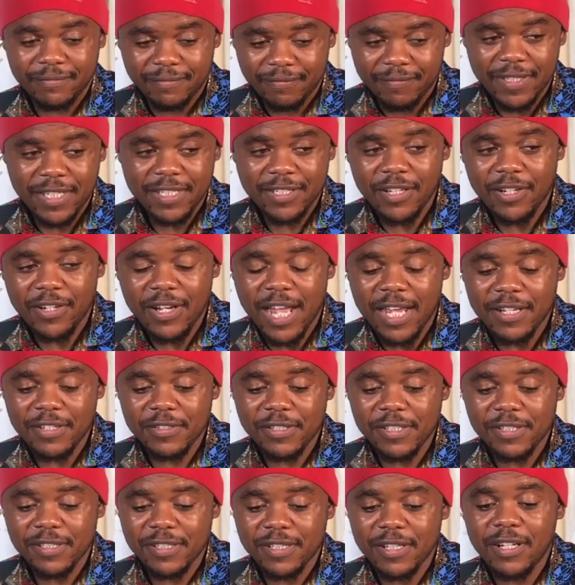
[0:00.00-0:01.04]
It's called
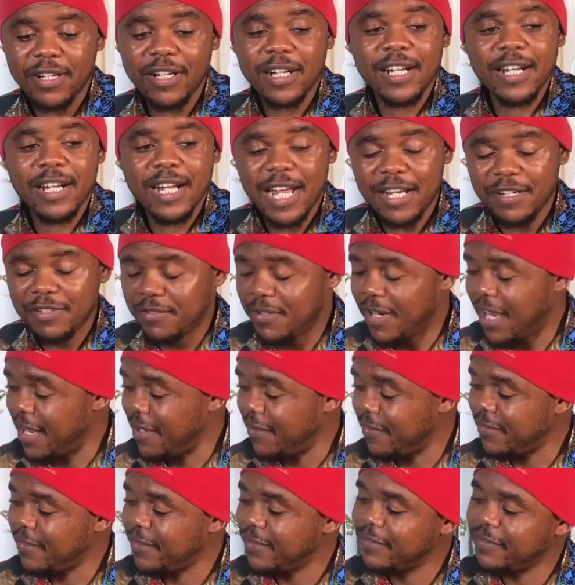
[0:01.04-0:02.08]
hard drive.
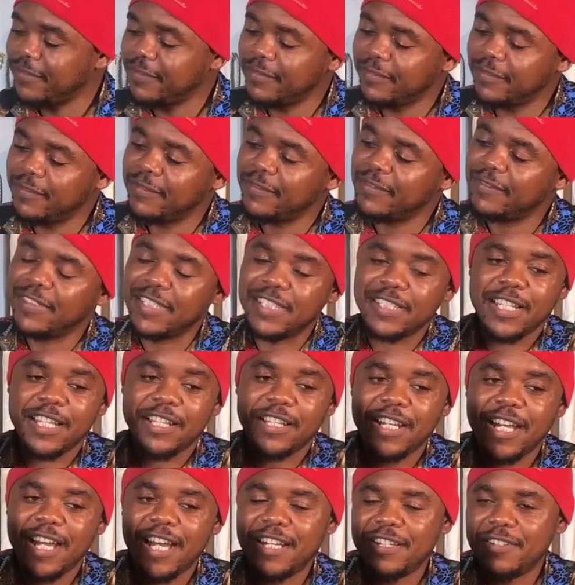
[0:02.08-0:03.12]
This is another
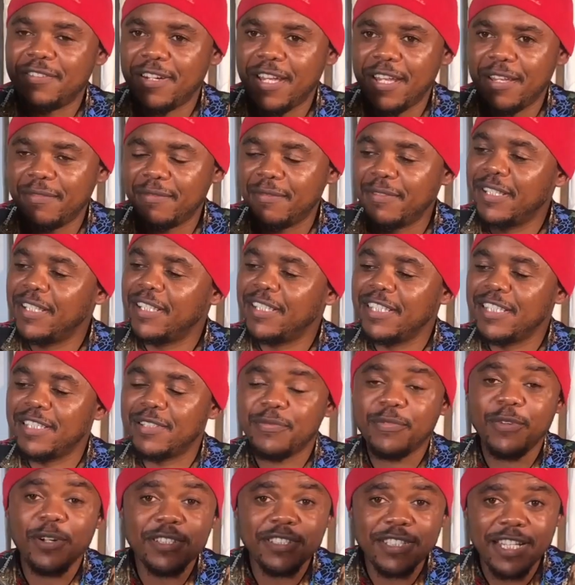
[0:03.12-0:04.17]
hard drive. This is
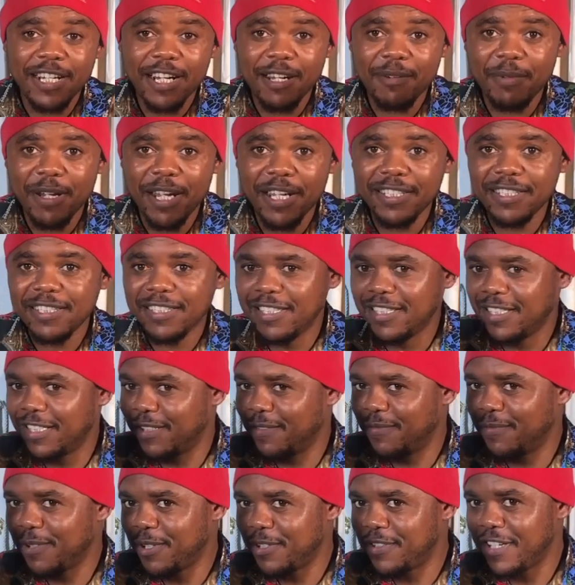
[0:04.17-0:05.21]
4 terabytes. This is
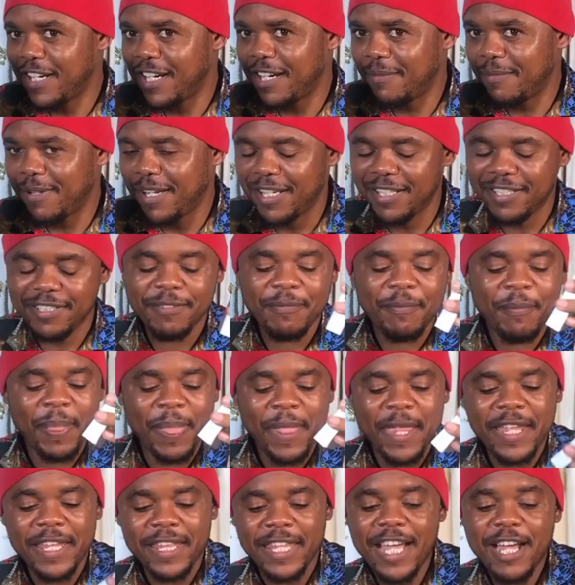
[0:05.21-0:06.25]
4 terabytes.
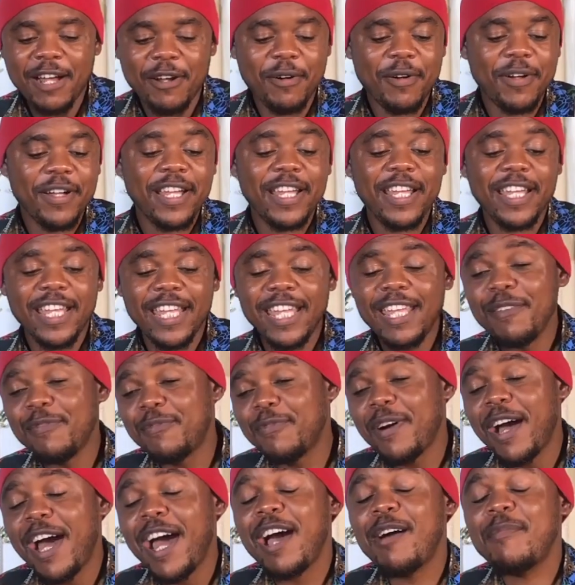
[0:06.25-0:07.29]
Now, if
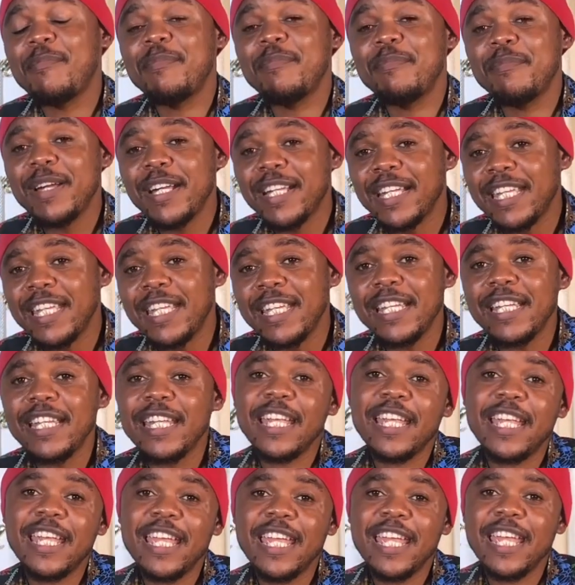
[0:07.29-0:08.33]
I'm making
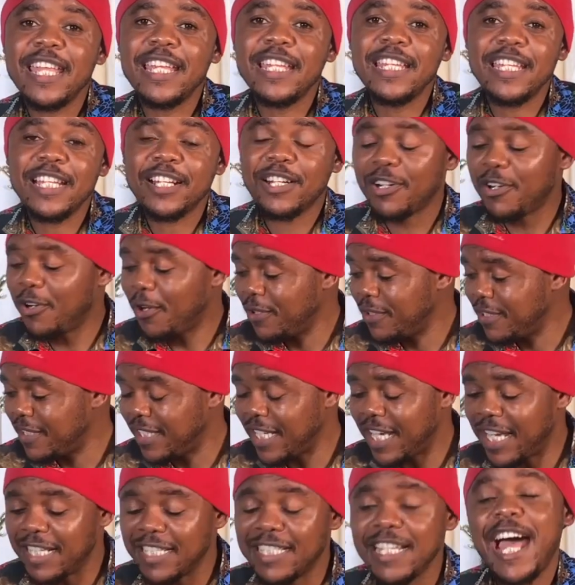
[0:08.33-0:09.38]
any
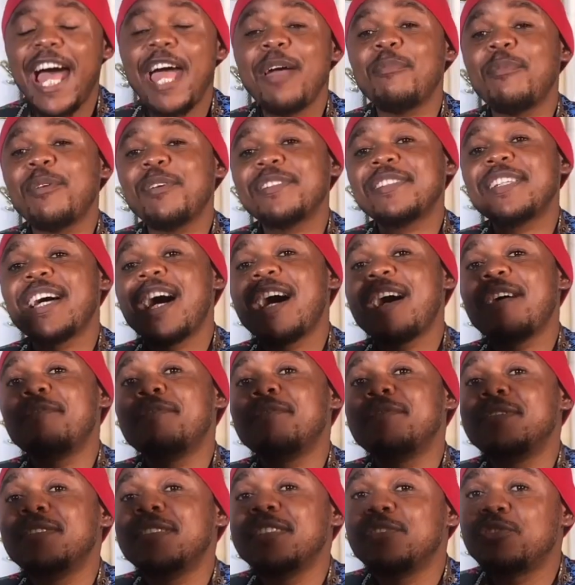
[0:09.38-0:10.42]
content, I must have
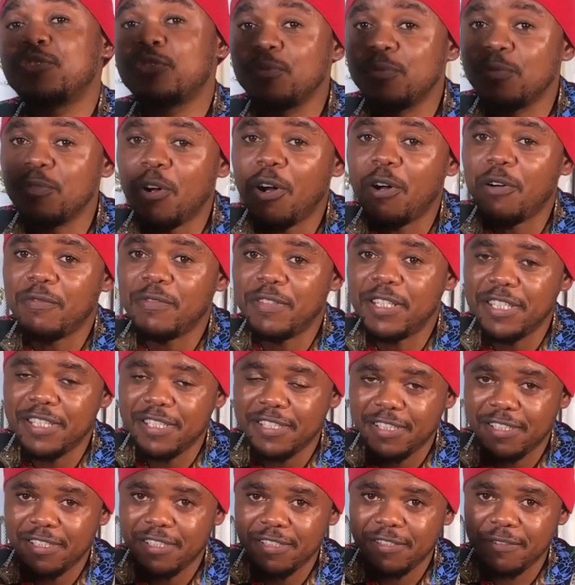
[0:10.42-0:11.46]
2 of this.
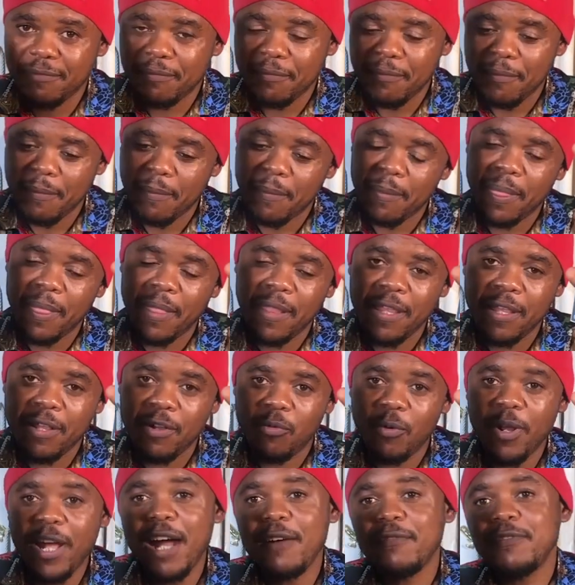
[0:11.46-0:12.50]

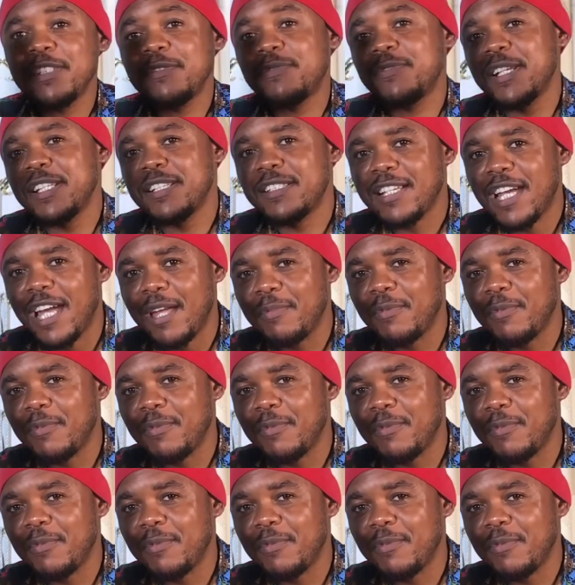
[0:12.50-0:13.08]
We have different types.